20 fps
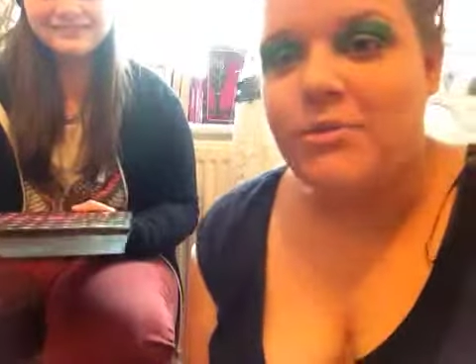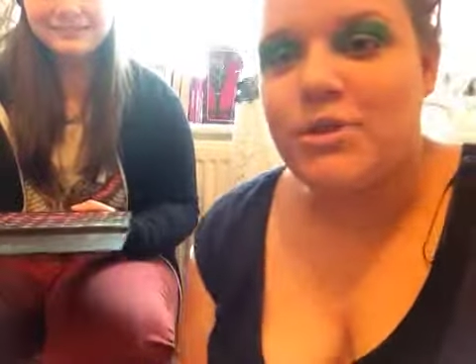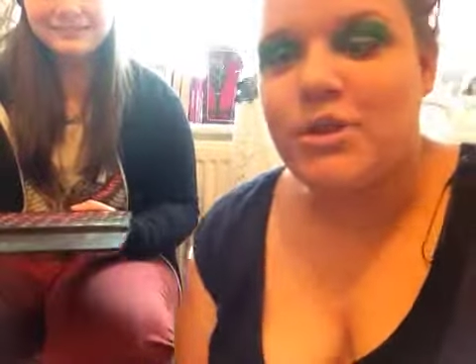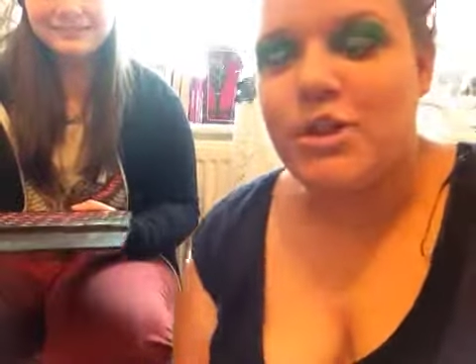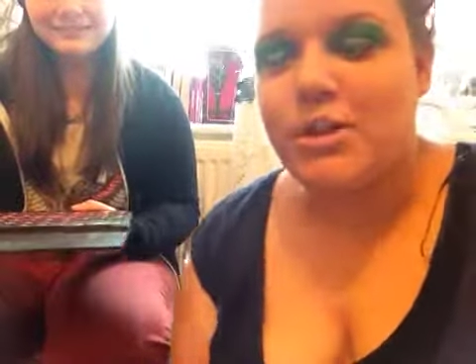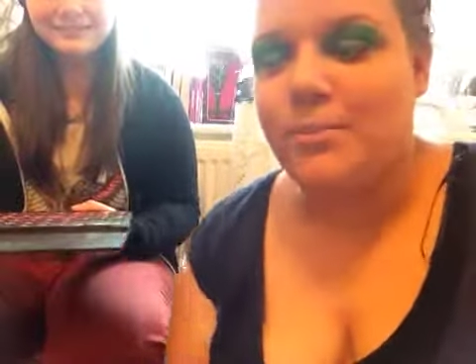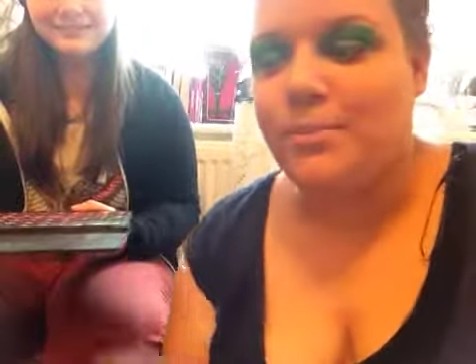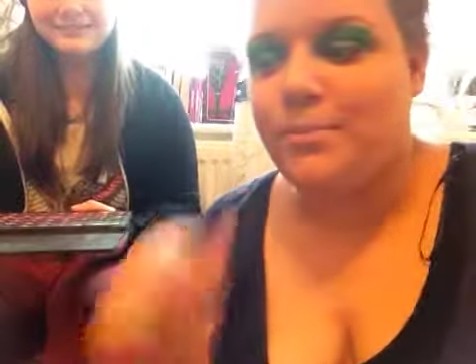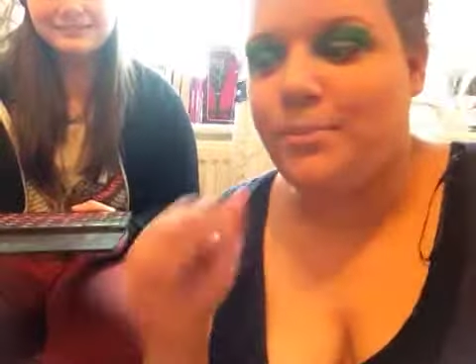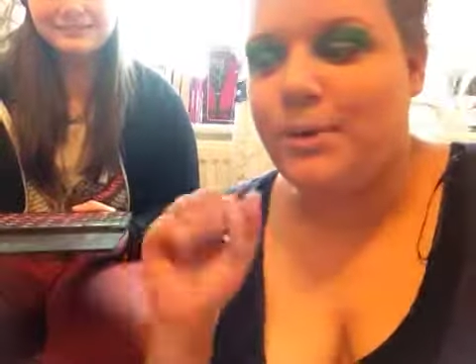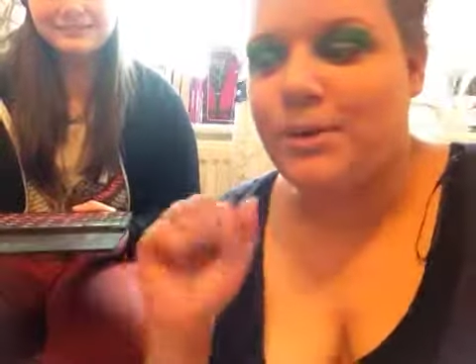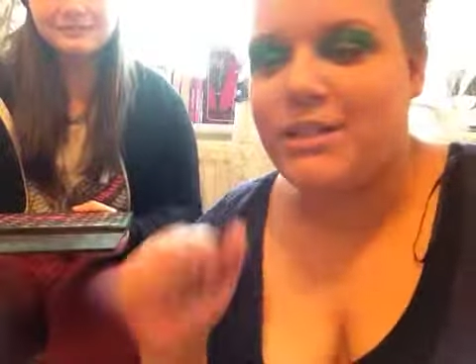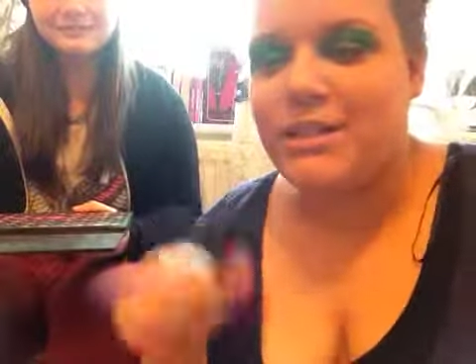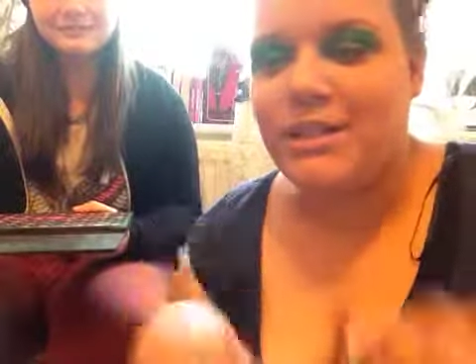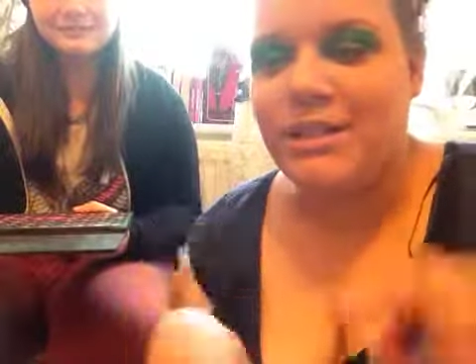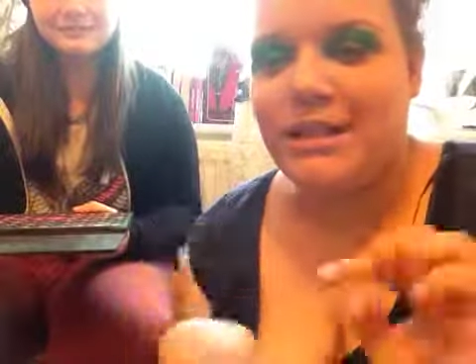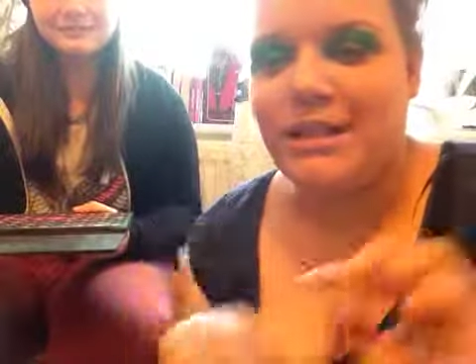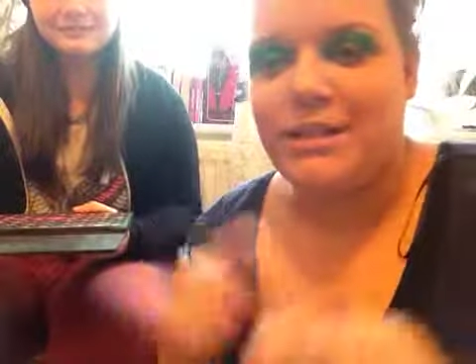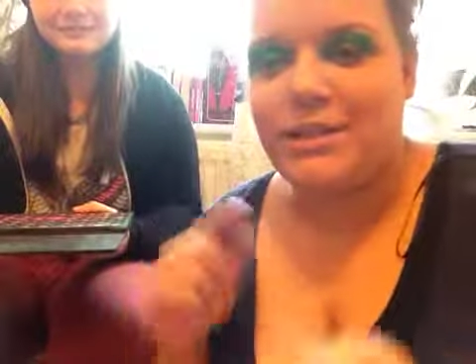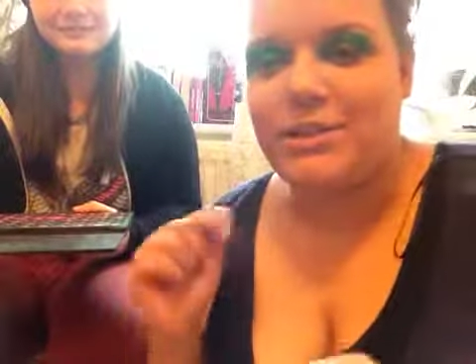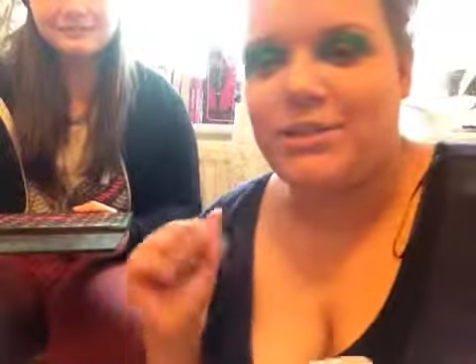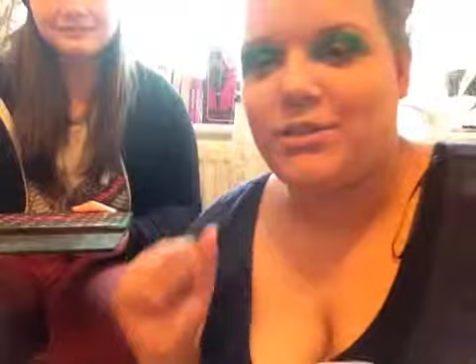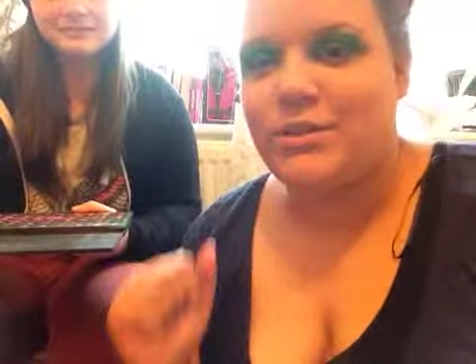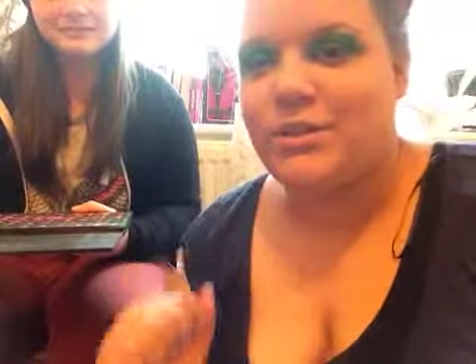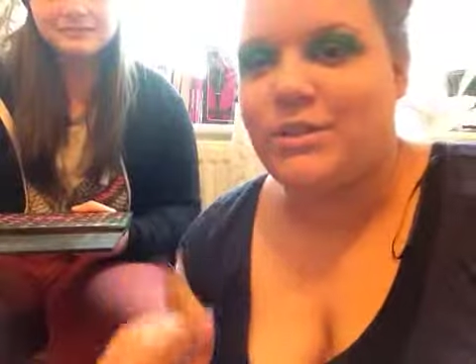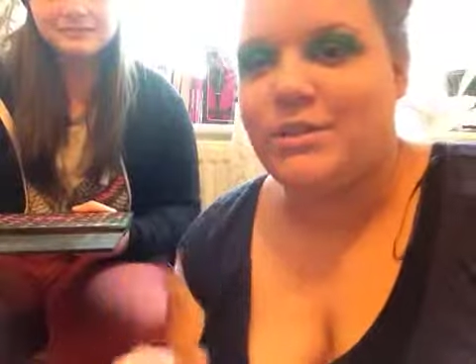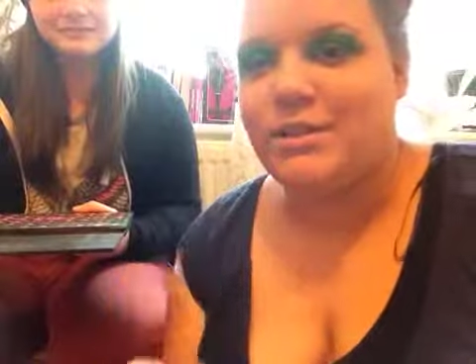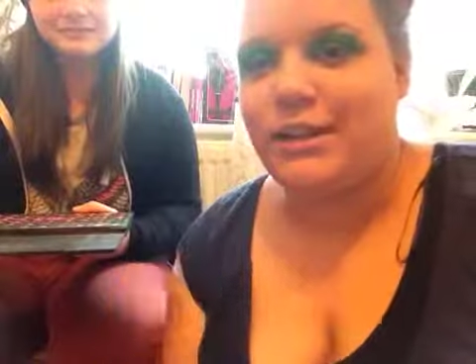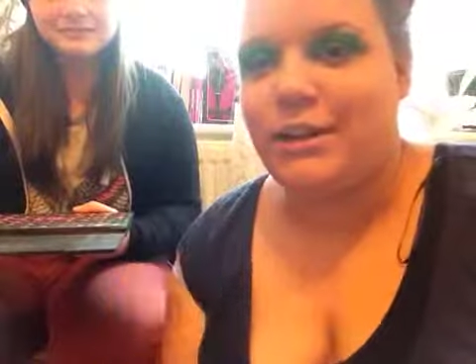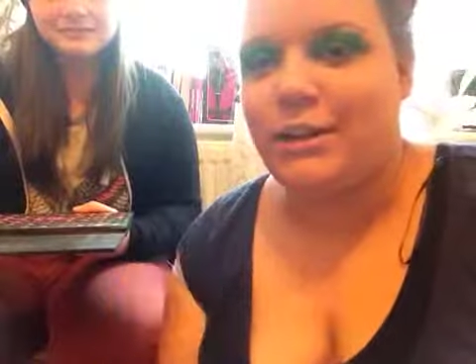just going to post the link to
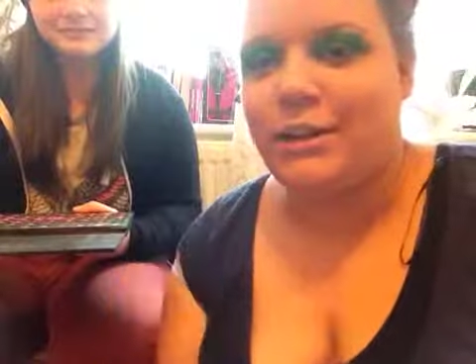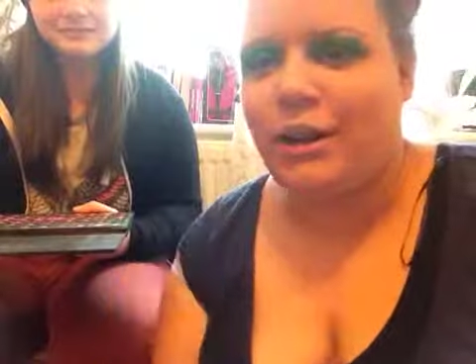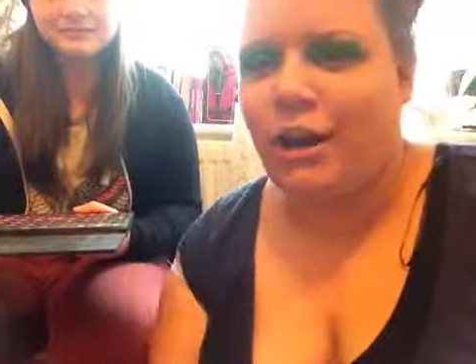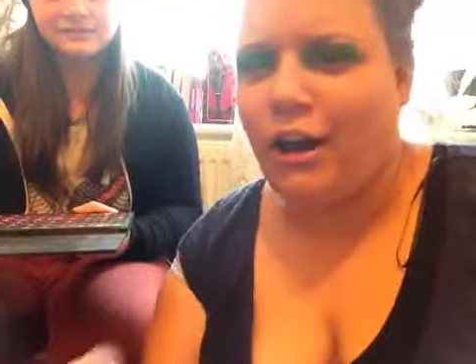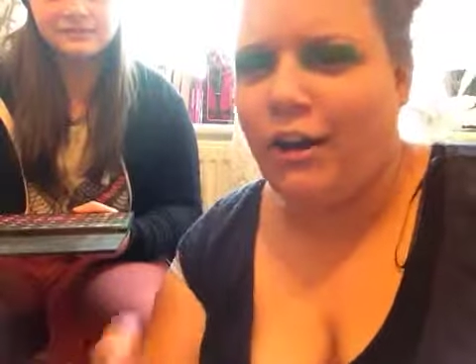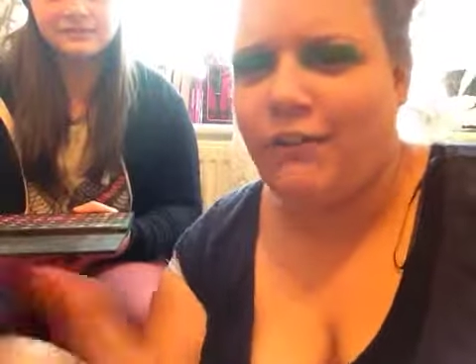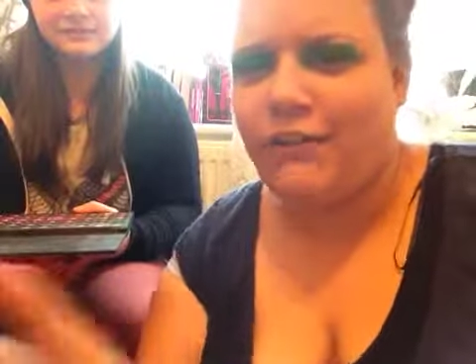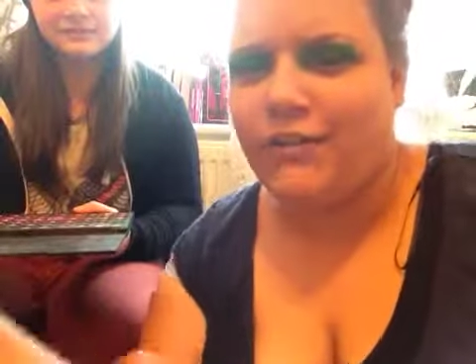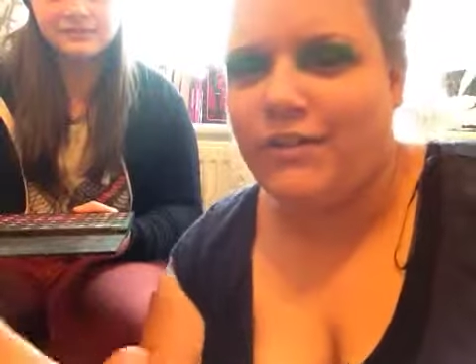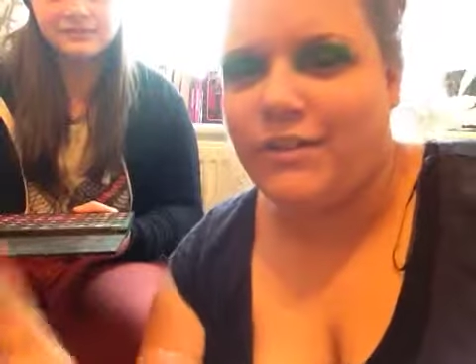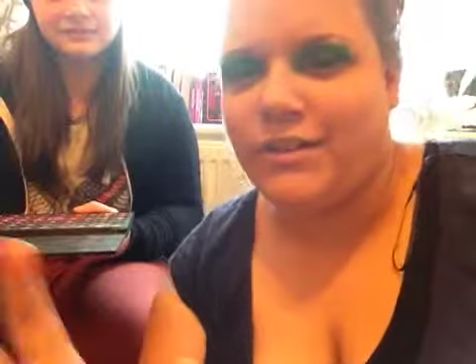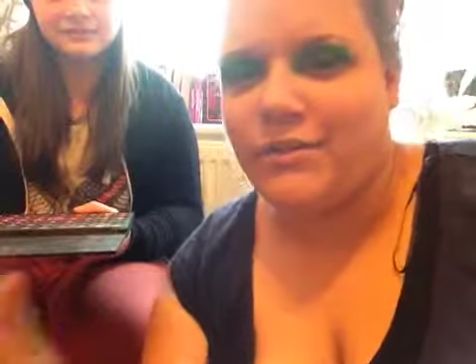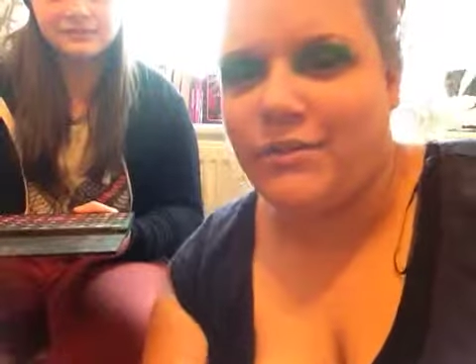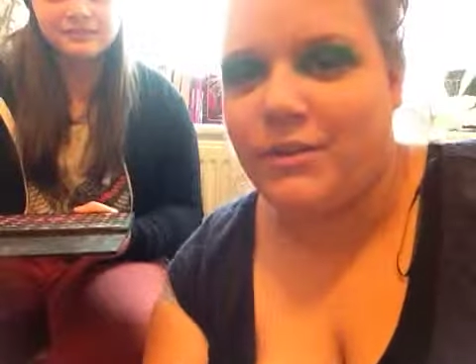the second half of this